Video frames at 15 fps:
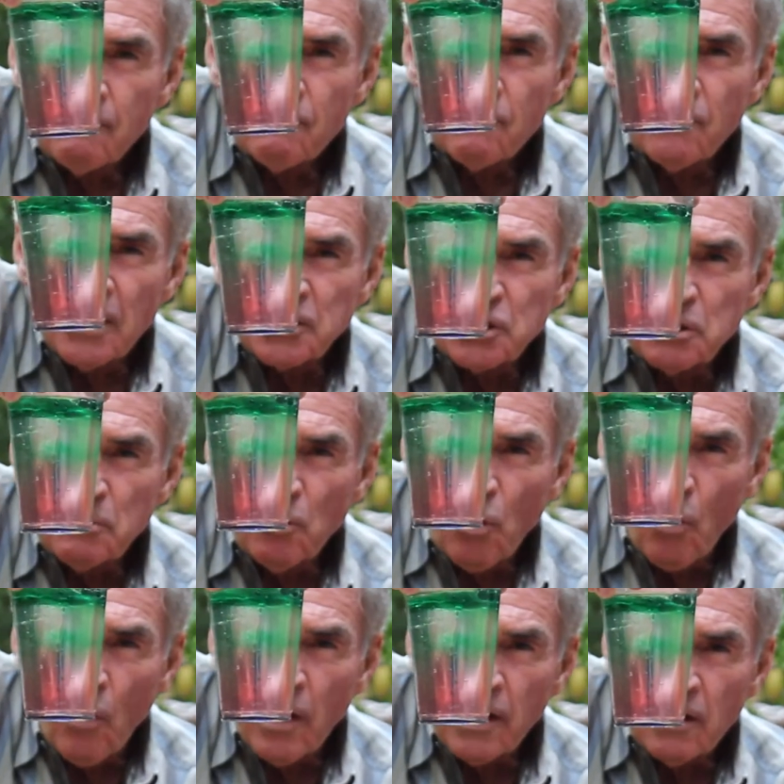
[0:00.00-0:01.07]
vegetable
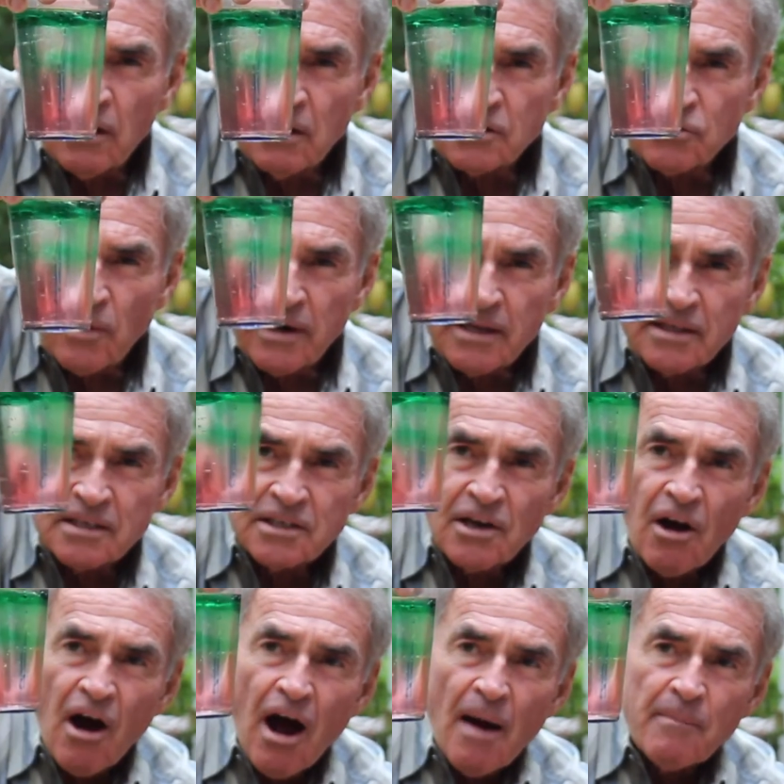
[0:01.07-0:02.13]
oil is right at the
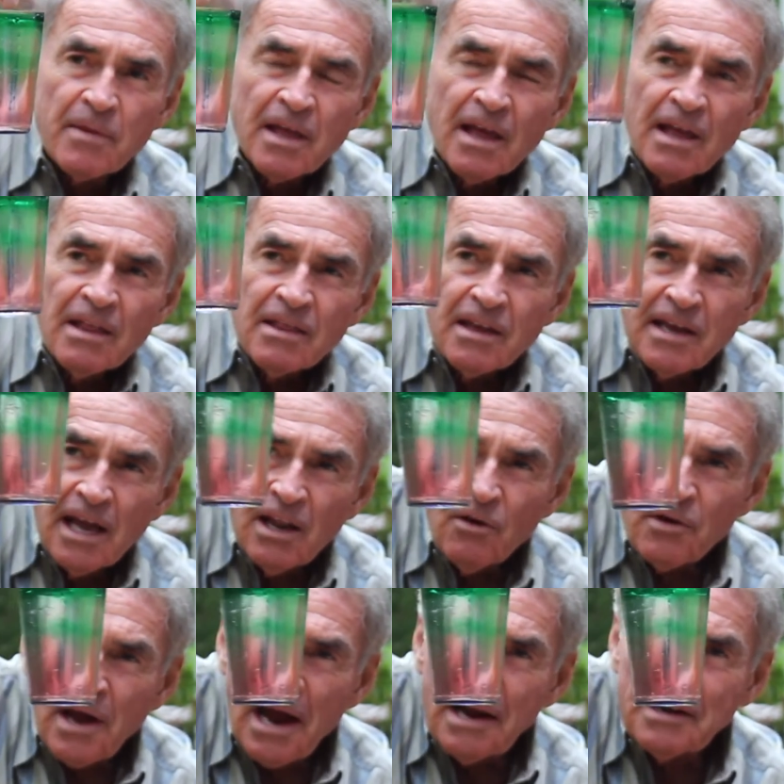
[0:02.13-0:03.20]
top. The yellow
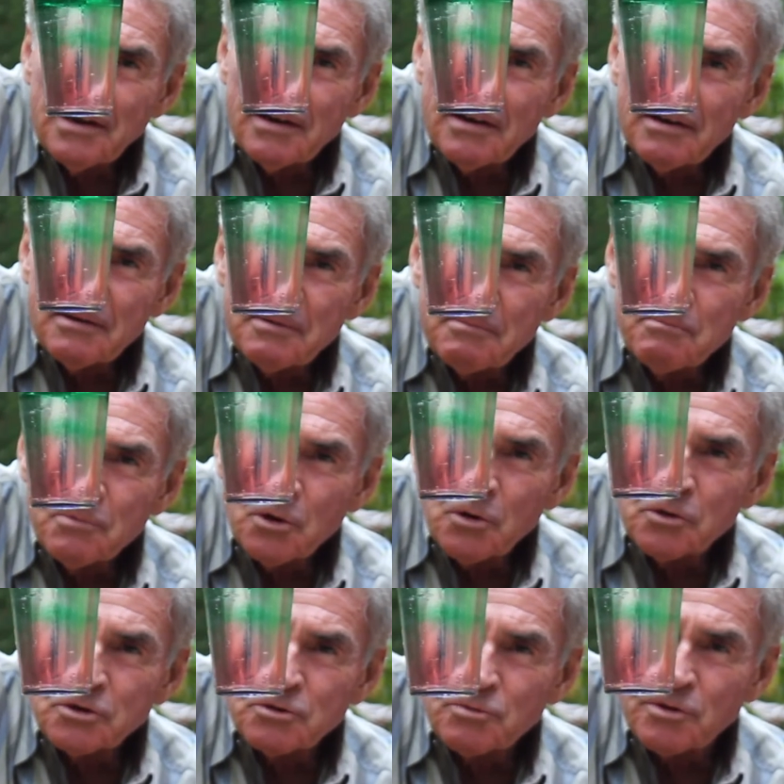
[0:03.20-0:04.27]
kind of
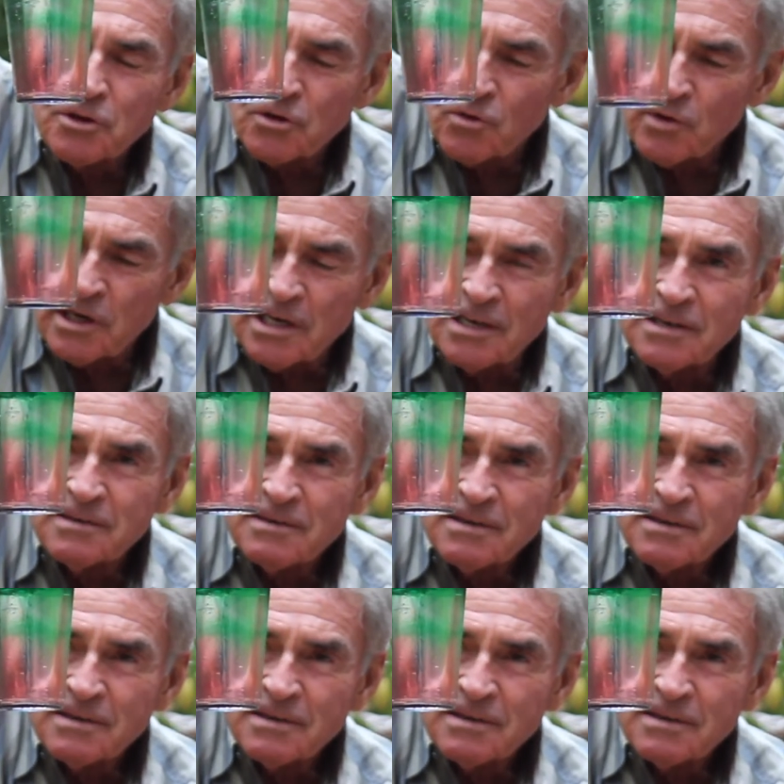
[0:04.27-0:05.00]
merged with the green.